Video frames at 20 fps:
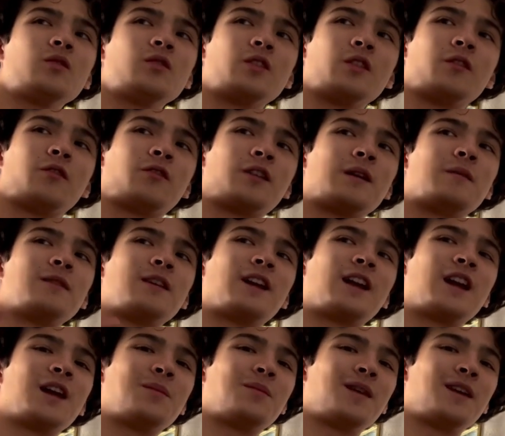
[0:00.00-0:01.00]
the frame that I
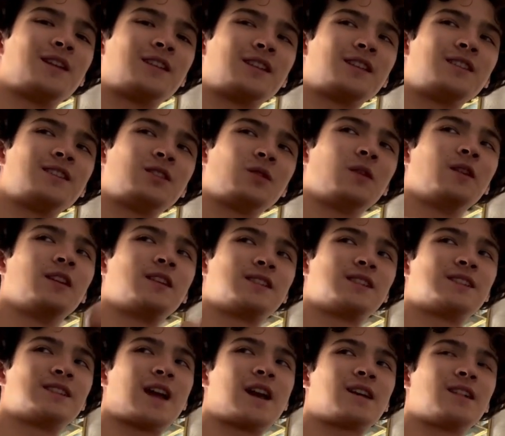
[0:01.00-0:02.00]
had painted so it looks
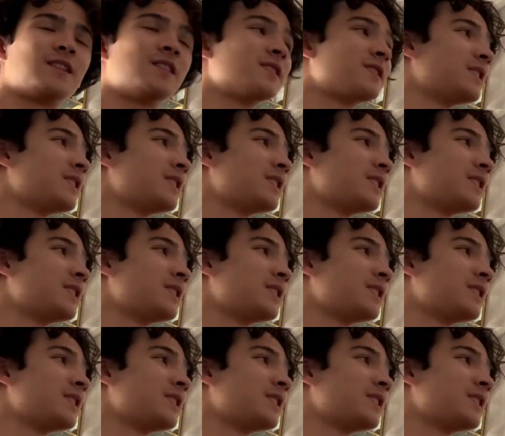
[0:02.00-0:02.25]
exactly the